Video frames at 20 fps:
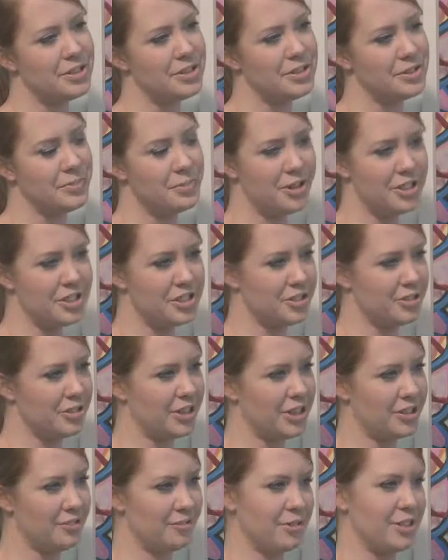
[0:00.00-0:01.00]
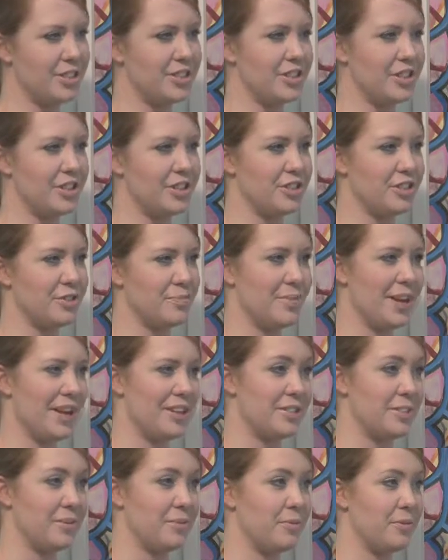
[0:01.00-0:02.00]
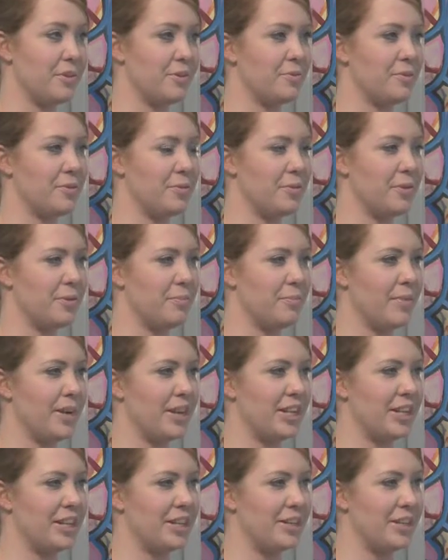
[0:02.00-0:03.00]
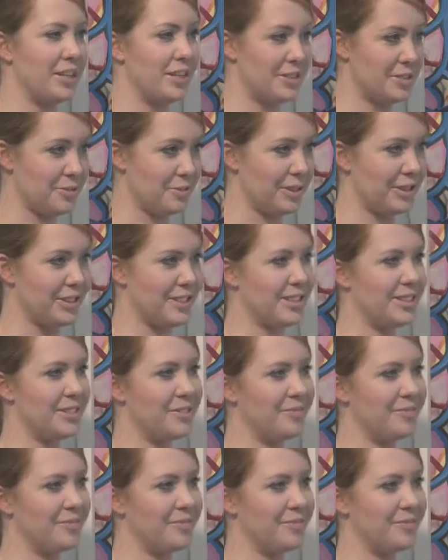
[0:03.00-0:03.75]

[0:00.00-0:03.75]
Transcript: So why does your line of research matter? Why should we put money into it?